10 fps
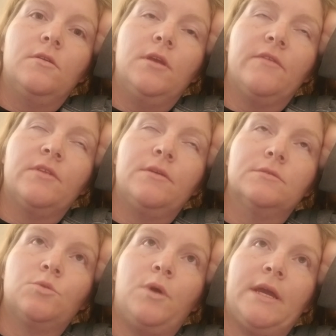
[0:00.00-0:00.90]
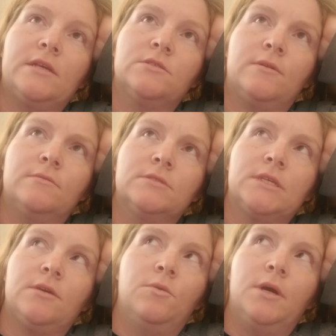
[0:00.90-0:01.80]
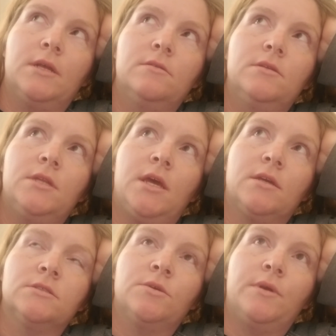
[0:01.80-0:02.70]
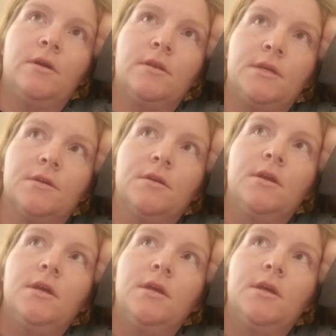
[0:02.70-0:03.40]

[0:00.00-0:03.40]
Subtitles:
everything was quiet. So I was like, what in the heck is going on here?